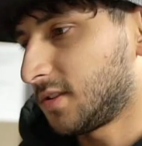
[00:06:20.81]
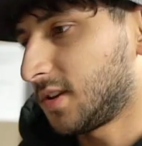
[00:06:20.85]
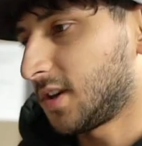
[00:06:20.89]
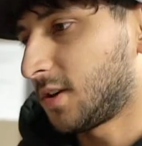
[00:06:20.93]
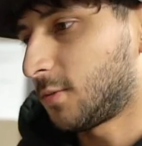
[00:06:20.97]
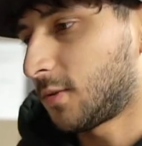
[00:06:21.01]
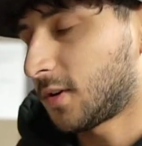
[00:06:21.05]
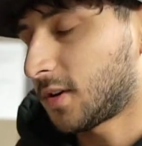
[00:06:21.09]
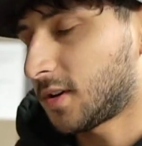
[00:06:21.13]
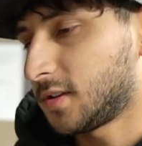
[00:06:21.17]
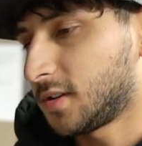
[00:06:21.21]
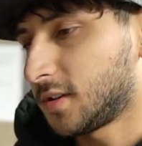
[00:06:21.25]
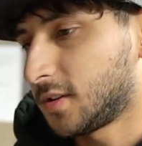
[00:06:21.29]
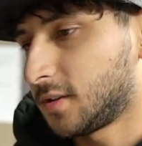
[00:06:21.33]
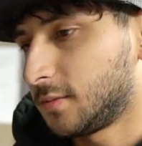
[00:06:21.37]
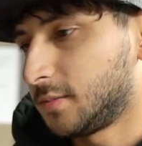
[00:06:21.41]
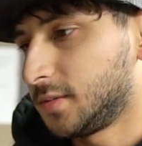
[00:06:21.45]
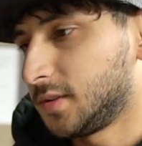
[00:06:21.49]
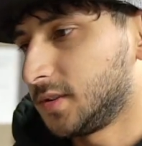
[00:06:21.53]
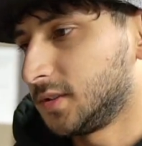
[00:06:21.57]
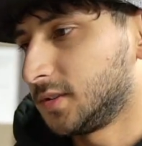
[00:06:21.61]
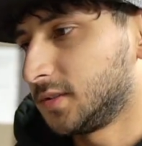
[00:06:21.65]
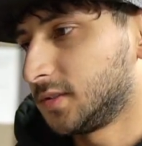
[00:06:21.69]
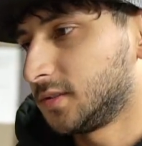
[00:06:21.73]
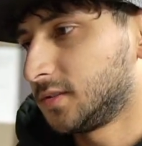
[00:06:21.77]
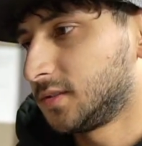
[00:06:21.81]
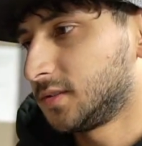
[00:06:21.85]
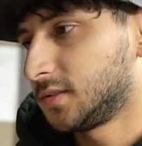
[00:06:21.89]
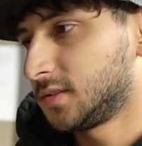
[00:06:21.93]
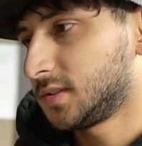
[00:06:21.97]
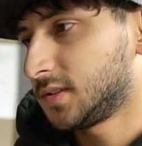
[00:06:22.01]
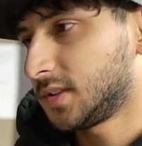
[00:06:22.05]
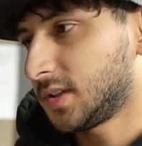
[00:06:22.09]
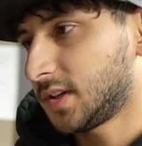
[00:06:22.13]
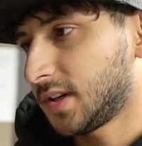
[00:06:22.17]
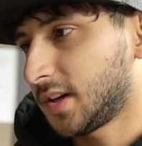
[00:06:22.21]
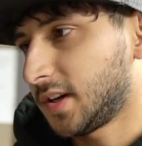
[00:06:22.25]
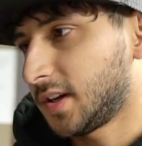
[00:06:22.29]
gotta work on Little Blue.
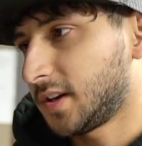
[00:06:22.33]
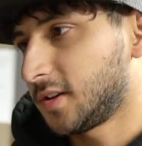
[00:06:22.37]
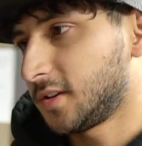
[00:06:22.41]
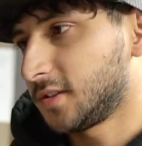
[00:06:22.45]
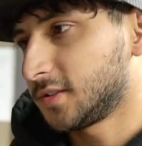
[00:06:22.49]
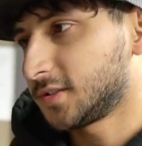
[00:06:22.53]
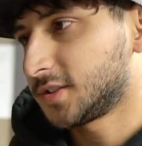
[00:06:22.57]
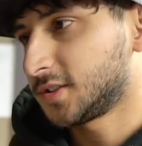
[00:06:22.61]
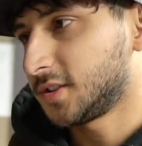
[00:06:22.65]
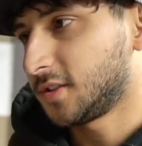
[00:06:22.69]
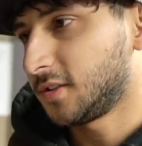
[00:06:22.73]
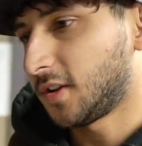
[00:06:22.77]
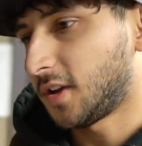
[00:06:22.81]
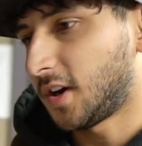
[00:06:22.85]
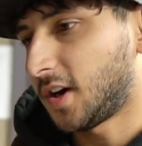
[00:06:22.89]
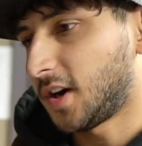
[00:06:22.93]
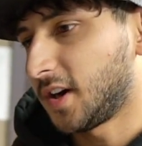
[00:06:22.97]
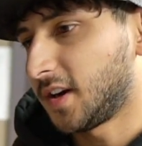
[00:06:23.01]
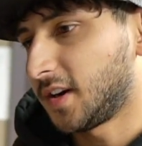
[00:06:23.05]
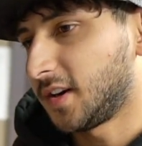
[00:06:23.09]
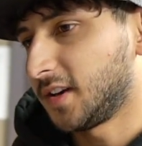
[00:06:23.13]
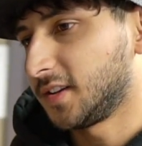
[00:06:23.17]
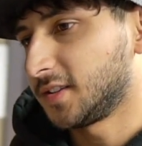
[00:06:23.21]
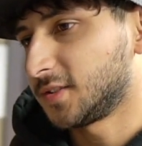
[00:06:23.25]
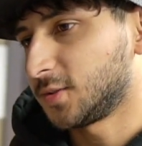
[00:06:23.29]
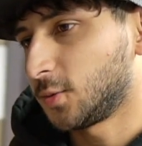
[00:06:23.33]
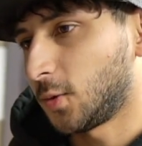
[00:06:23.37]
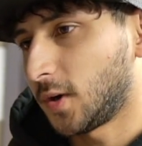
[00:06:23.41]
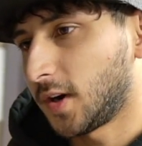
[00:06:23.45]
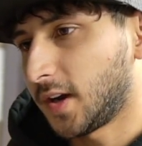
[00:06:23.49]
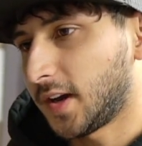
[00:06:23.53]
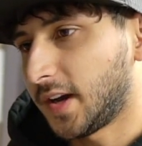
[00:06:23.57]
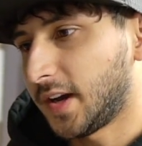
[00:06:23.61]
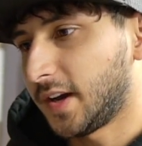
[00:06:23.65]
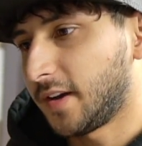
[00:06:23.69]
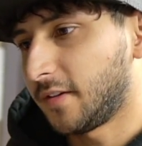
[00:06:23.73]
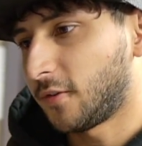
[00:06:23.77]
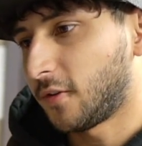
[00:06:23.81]
I gotta go show the audience what I
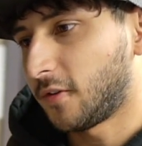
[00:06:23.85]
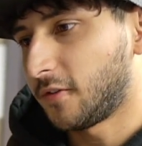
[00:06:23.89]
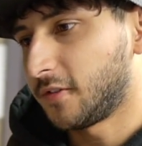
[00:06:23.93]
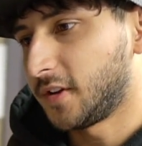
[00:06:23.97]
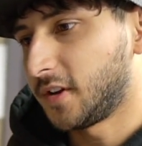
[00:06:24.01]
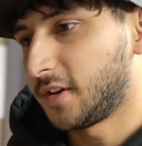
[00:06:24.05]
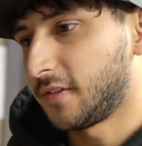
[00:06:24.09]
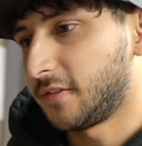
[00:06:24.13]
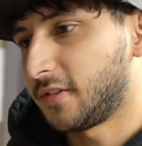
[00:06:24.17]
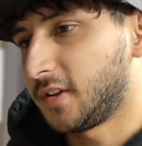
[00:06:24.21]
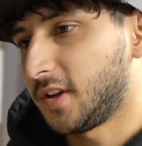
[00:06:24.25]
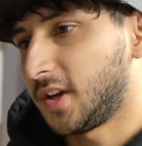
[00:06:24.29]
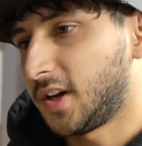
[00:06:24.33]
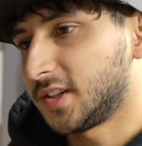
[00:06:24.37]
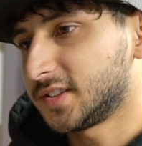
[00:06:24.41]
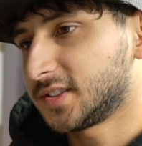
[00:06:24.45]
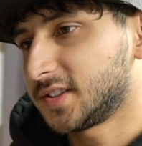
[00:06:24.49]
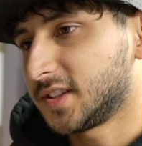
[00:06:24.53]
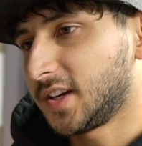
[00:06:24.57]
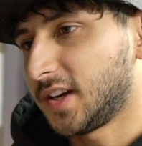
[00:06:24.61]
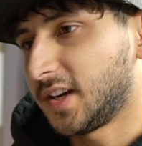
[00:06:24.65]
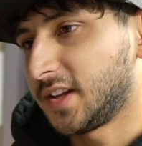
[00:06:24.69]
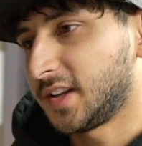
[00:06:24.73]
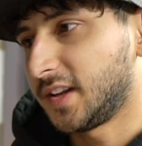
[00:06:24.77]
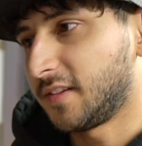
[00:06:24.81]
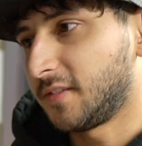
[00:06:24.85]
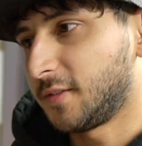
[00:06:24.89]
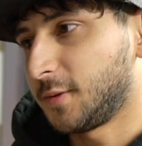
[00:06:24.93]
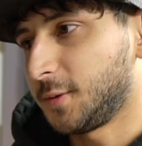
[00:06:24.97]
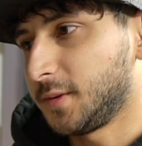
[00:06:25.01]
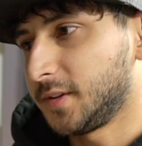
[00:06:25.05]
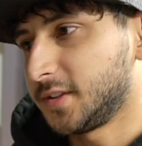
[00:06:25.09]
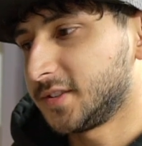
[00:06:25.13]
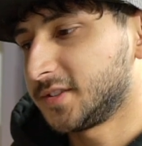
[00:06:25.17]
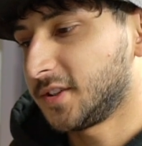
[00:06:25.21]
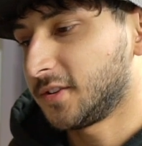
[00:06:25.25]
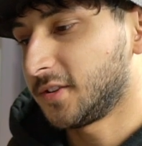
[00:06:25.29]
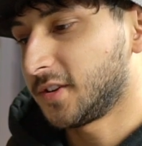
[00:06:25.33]
have over there at Velocity. I never
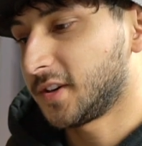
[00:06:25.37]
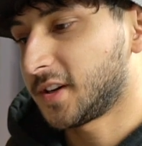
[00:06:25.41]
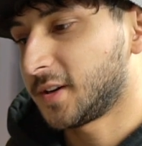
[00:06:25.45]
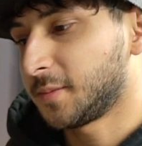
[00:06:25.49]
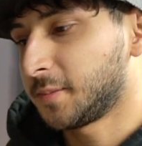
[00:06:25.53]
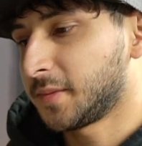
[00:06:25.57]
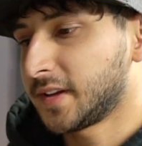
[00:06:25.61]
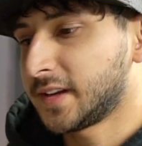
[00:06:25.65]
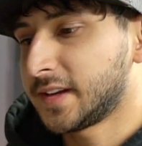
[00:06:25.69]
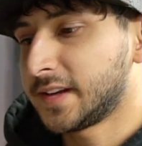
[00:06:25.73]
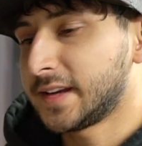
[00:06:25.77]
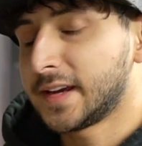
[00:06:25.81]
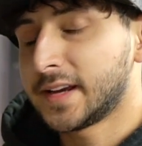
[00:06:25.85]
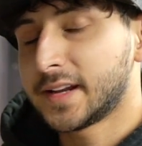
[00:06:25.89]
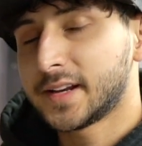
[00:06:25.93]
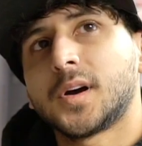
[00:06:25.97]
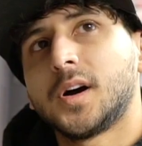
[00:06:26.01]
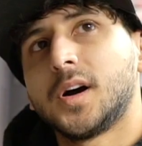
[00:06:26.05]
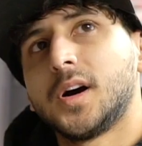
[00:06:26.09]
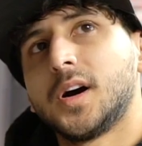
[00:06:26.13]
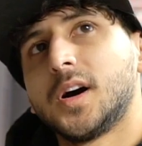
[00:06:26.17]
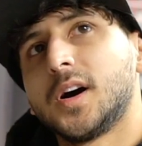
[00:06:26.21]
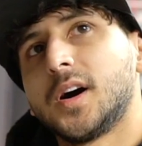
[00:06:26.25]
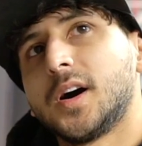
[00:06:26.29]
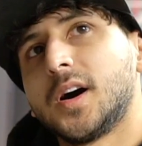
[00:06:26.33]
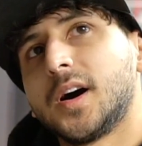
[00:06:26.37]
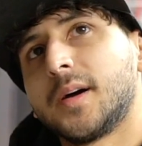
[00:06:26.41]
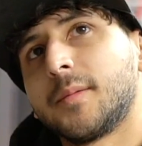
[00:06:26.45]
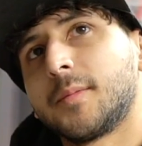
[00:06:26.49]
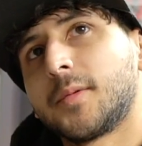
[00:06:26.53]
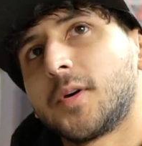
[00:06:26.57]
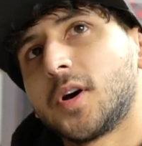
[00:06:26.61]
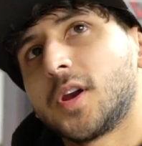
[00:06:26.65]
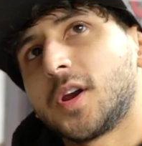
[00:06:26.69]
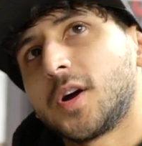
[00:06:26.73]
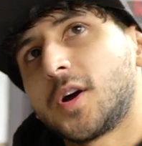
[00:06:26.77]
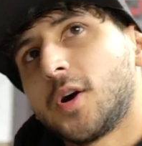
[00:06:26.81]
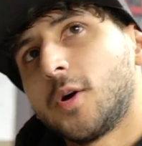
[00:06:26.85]
really told anybody yet. I'm
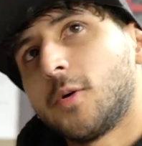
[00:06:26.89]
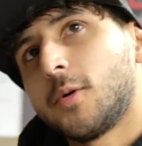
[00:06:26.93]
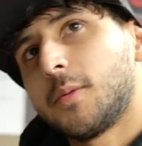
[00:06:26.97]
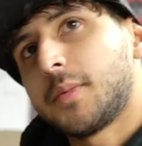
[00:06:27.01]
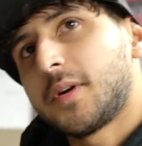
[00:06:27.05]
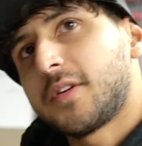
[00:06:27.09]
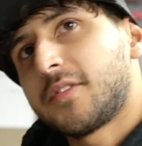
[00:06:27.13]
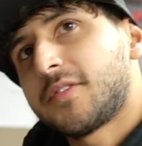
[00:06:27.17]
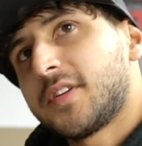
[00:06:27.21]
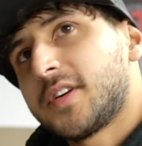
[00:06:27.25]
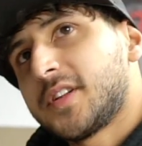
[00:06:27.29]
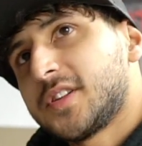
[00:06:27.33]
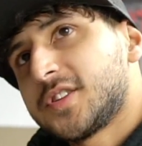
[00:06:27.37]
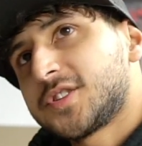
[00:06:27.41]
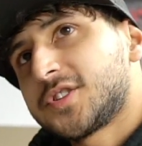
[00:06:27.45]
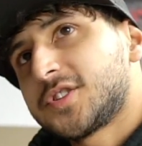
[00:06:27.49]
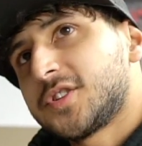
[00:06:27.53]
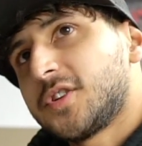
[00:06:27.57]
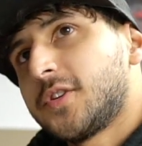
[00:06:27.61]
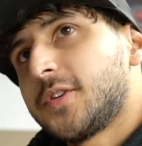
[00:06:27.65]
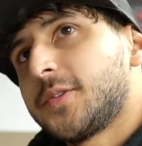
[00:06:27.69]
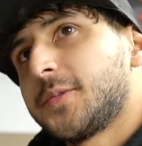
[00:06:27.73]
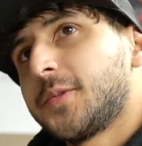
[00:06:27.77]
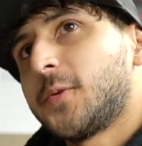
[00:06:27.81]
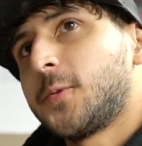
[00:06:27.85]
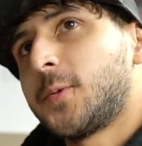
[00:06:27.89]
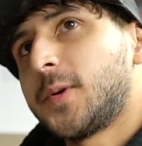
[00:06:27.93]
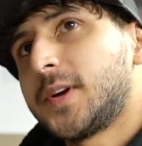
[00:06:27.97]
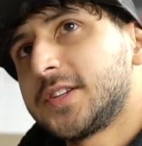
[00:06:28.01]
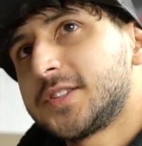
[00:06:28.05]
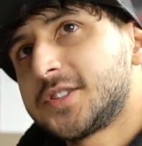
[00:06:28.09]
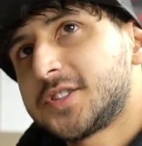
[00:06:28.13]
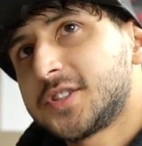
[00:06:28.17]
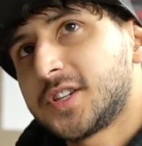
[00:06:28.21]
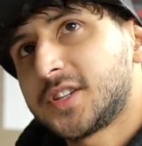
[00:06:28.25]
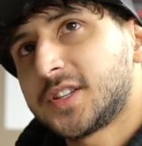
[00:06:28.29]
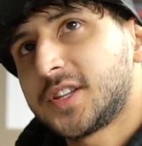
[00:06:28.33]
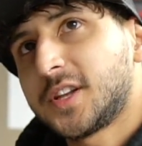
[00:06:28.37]
gonna go with my friend and show them the race
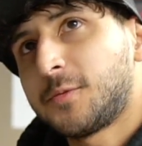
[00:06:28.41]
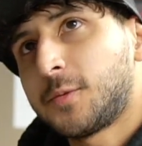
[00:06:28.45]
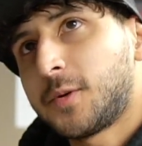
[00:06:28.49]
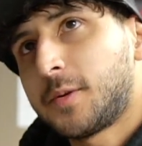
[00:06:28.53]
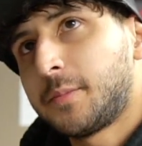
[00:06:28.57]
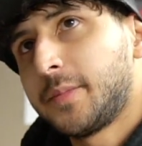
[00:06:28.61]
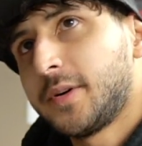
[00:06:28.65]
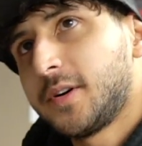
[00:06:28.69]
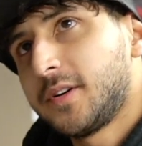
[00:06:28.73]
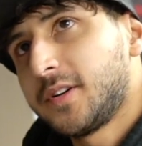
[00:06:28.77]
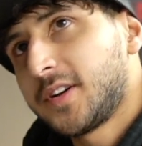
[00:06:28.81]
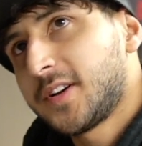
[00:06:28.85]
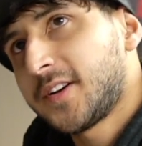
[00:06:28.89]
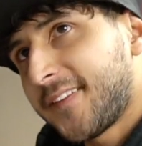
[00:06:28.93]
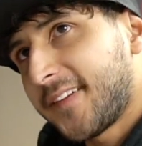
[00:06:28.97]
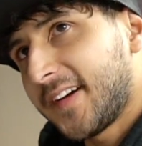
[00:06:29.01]
truck that we're building.